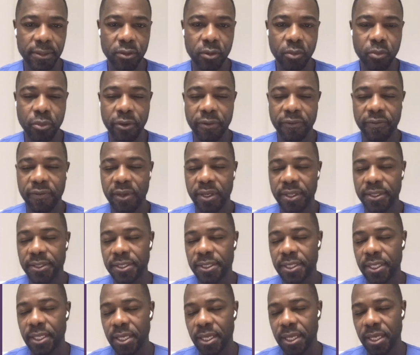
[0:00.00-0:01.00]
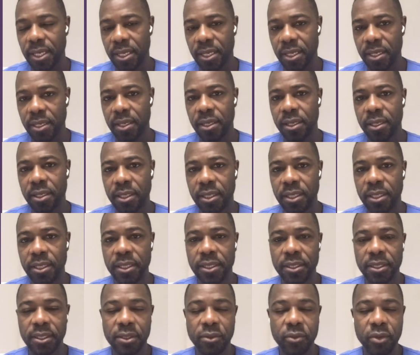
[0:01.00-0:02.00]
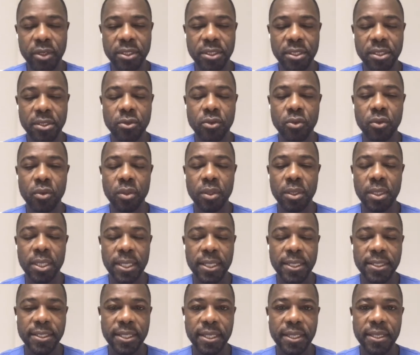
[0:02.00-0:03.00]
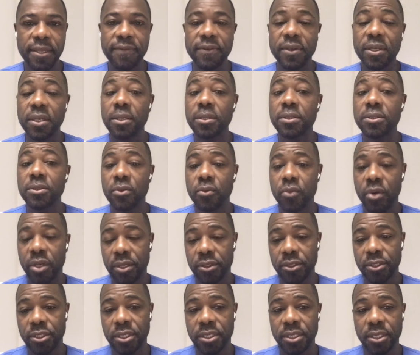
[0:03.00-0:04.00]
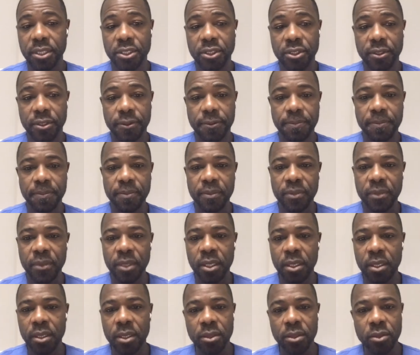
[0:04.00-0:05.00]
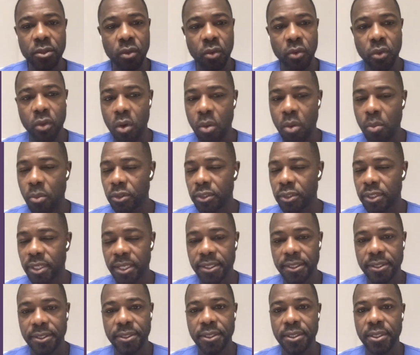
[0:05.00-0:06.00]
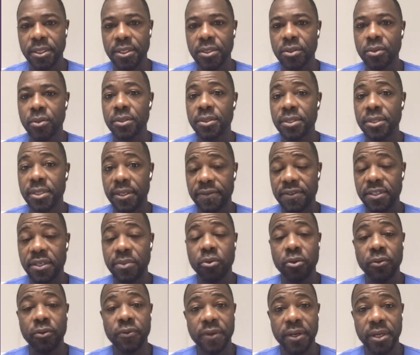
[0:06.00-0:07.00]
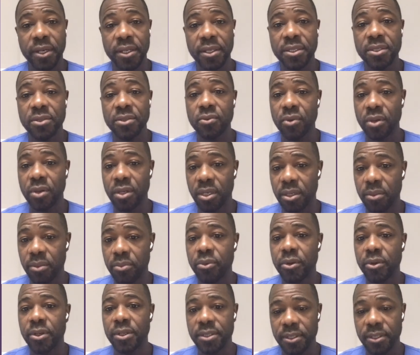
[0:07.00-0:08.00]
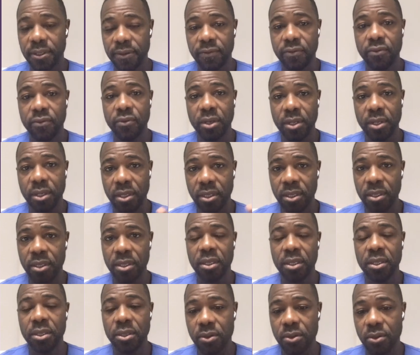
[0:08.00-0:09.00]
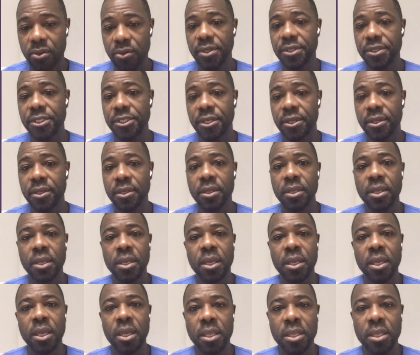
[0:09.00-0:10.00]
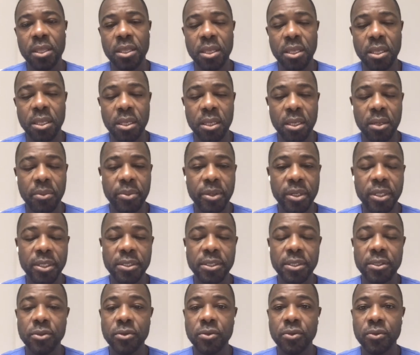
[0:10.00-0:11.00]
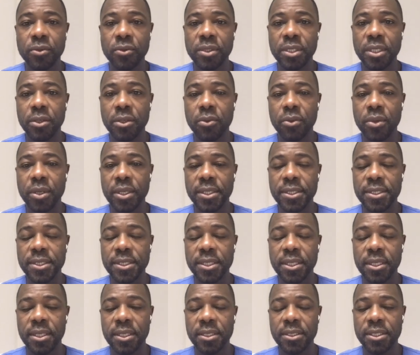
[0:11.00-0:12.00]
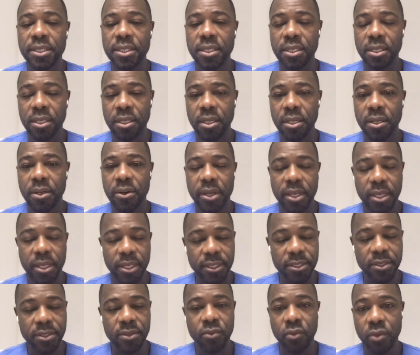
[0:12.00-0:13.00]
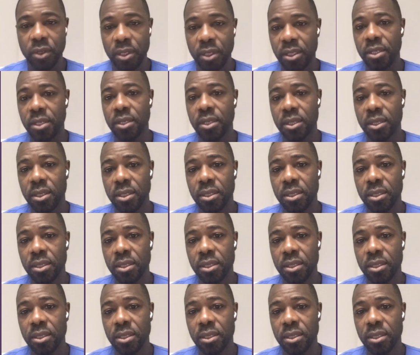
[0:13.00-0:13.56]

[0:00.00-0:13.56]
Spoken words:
prevent a residual significant regurgitation. So no mortality. So the safety profile is really impressive, really encouraging. And the ability to decrease TR is really